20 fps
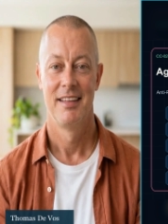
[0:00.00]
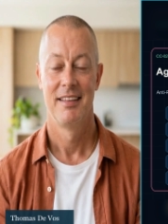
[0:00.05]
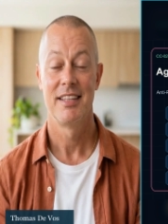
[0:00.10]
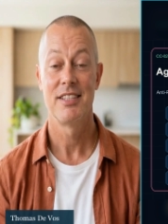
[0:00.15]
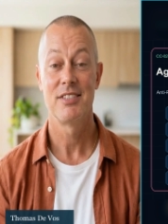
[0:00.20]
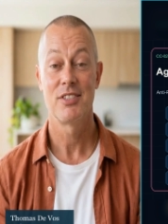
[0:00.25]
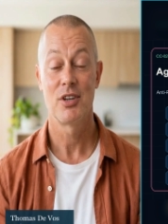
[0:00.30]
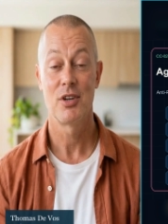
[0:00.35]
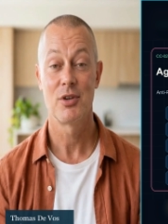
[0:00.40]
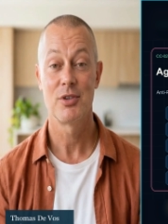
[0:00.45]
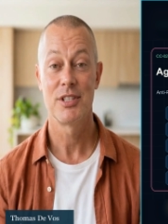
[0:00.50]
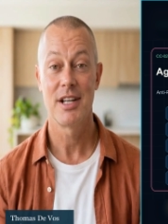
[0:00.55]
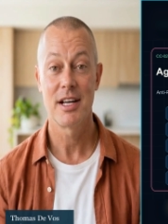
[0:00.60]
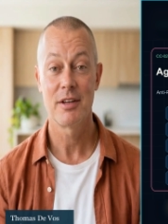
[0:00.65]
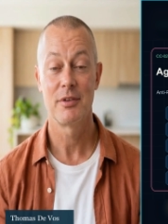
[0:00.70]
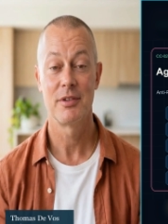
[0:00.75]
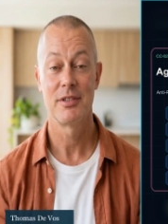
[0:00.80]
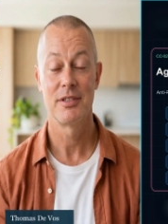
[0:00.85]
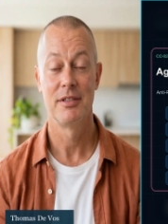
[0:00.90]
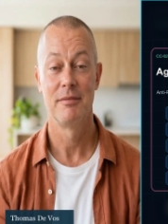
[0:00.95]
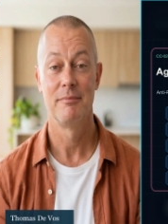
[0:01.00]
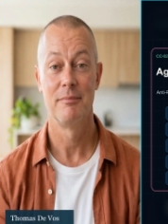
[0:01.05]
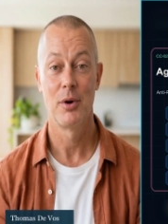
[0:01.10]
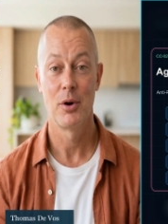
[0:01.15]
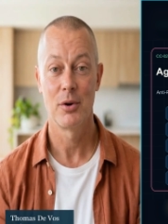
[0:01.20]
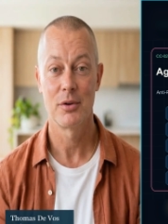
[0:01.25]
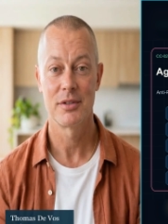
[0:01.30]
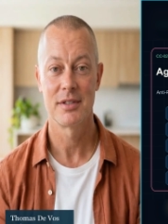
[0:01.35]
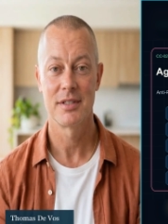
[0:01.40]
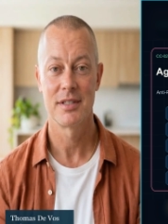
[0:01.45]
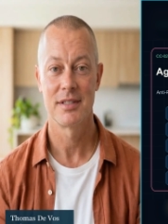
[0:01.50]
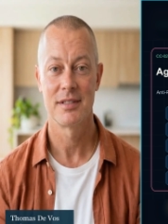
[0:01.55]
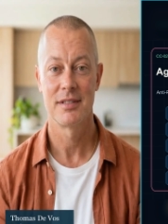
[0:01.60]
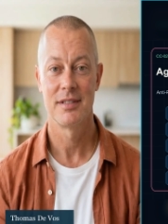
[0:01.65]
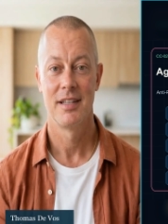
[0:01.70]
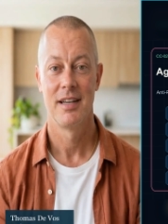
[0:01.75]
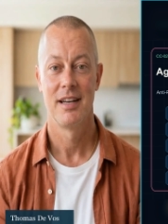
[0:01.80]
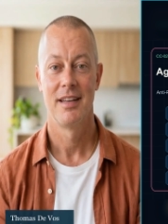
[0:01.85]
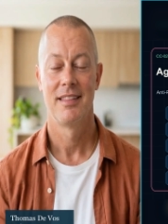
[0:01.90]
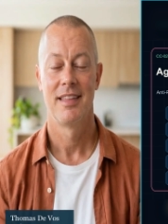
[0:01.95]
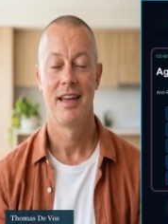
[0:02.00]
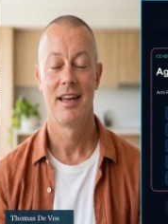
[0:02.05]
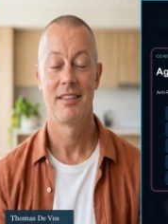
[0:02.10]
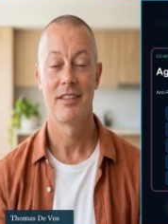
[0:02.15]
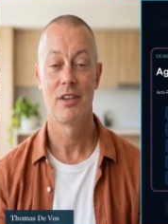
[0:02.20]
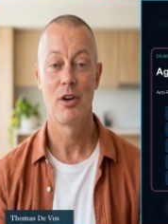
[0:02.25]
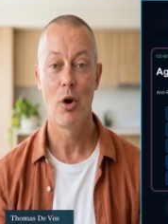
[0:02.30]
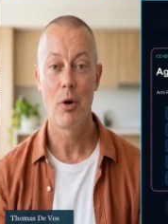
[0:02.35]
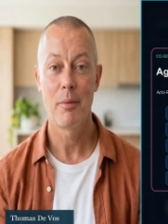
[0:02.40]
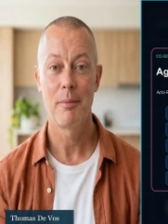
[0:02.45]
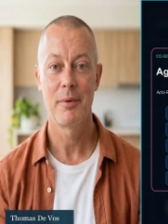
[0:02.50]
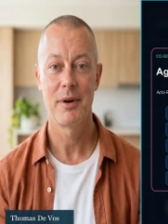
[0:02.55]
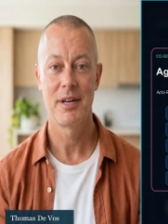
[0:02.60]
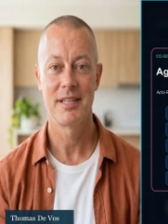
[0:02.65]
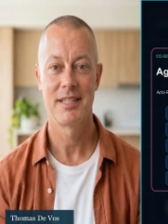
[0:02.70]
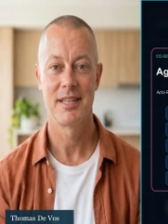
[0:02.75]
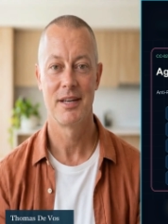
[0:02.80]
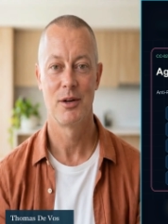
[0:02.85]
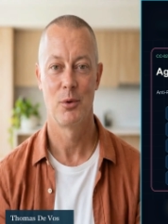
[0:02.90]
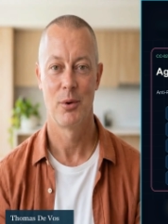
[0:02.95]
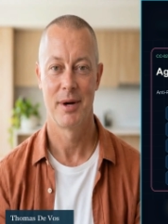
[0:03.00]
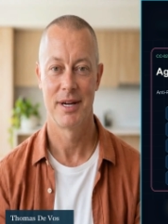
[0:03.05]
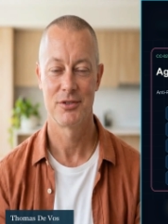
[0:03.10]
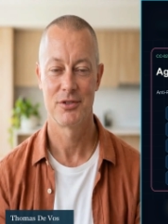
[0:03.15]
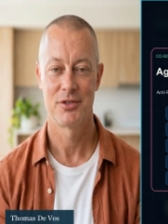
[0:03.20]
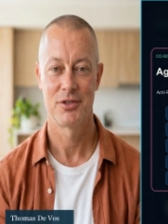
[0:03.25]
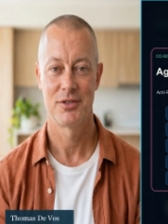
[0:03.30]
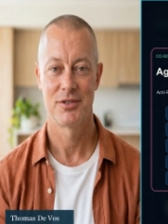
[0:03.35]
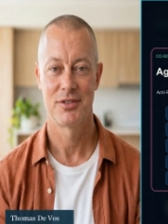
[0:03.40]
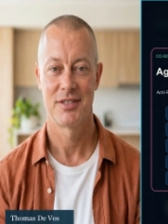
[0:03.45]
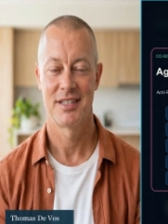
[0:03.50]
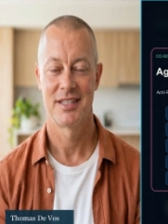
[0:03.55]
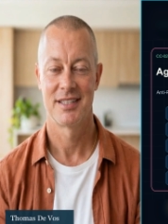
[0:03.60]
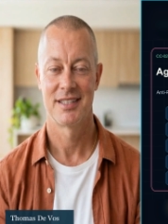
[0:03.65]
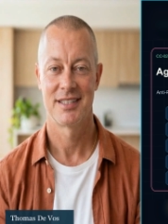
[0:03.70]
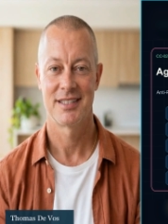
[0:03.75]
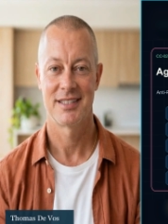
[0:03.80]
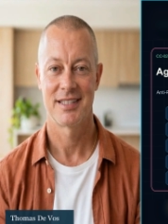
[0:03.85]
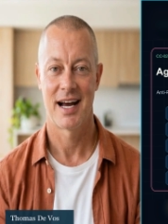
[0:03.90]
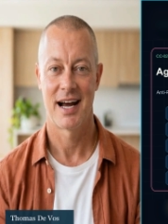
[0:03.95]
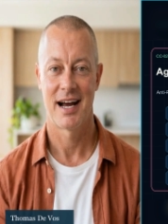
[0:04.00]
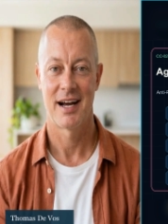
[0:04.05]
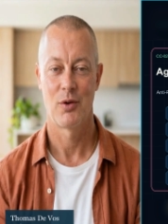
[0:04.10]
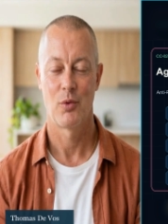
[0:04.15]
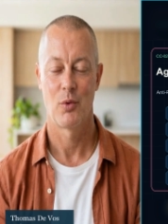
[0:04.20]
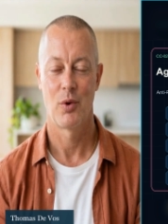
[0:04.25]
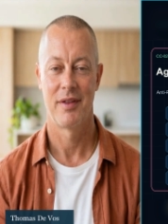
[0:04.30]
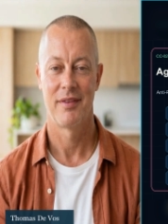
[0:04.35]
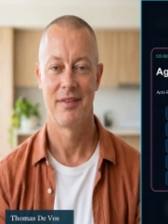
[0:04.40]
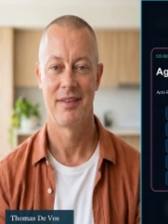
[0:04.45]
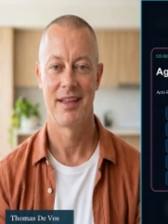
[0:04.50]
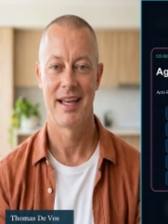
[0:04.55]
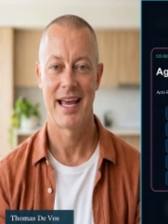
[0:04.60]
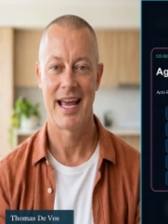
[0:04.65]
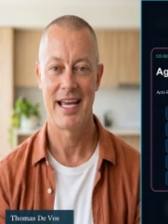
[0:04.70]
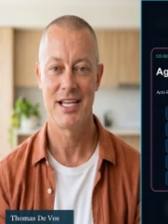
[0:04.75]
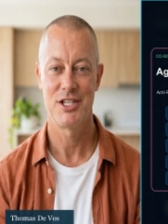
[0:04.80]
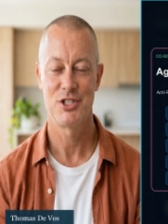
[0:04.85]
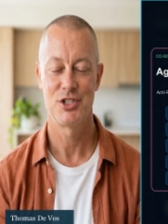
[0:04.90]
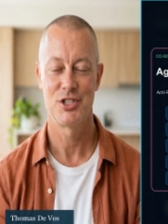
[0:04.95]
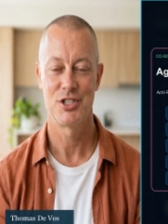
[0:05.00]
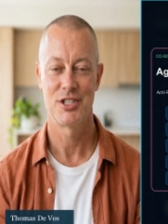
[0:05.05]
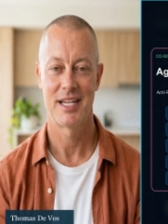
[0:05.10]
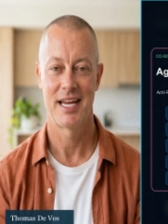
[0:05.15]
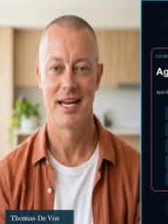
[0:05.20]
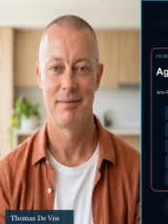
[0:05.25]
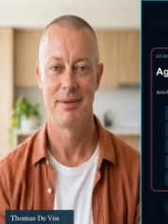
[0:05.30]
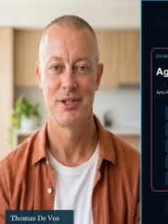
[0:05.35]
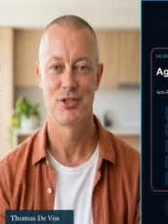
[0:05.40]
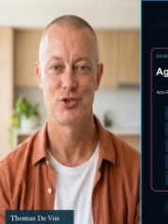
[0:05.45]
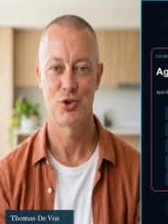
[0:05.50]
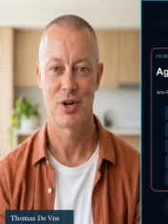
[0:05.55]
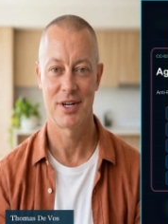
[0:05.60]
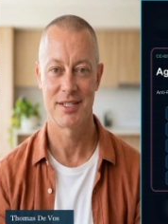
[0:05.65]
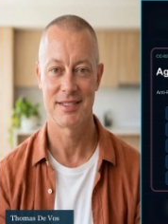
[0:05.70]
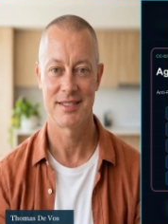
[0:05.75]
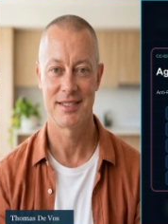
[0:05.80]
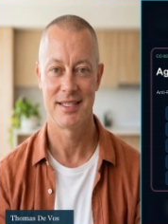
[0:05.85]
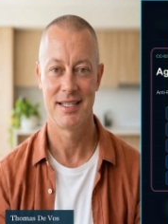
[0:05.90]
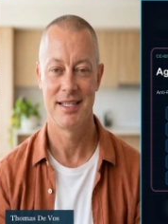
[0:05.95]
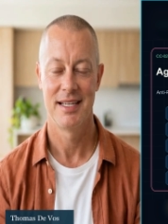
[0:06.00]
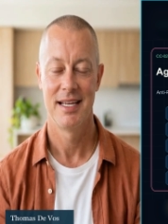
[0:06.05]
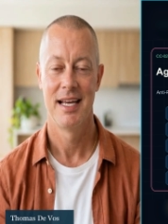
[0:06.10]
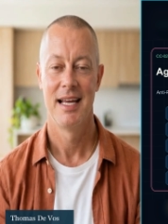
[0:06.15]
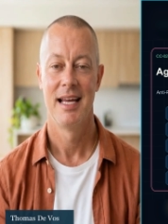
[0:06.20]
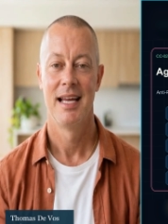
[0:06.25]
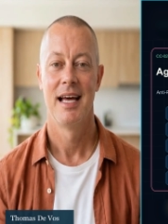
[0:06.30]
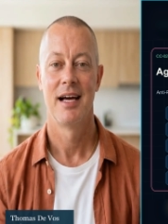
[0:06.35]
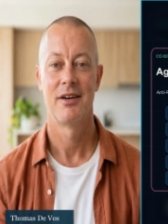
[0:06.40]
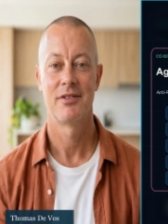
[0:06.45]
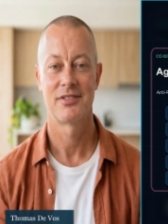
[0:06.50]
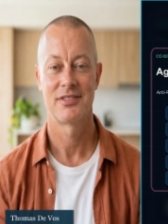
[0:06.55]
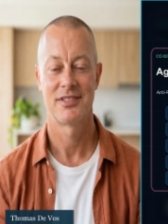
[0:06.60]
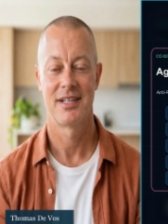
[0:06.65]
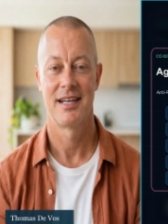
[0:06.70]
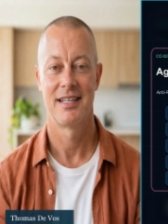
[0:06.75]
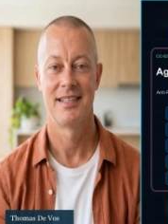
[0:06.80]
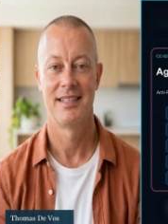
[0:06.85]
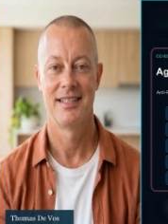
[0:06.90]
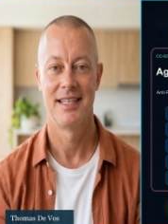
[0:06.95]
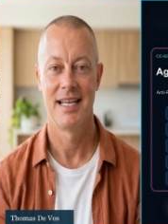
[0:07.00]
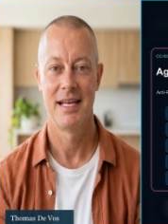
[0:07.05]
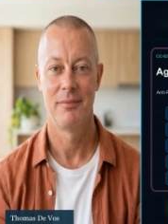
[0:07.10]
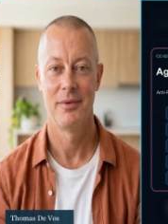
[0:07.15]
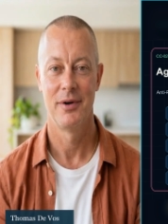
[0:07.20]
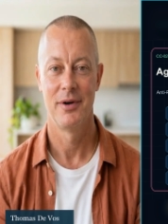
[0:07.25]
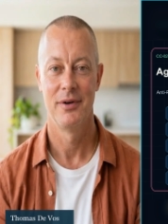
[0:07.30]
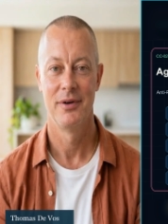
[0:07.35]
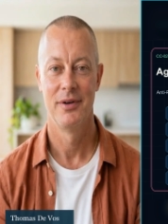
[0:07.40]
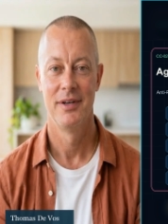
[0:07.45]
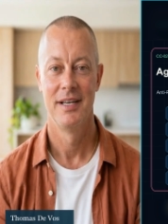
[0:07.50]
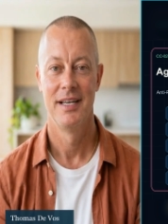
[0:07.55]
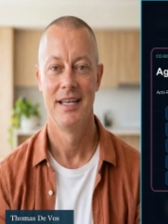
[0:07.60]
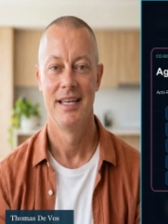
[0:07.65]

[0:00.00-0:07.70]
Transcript: These are not decorative boxes. They are the operating questions that decide whether the agent can be trusted outside a demo.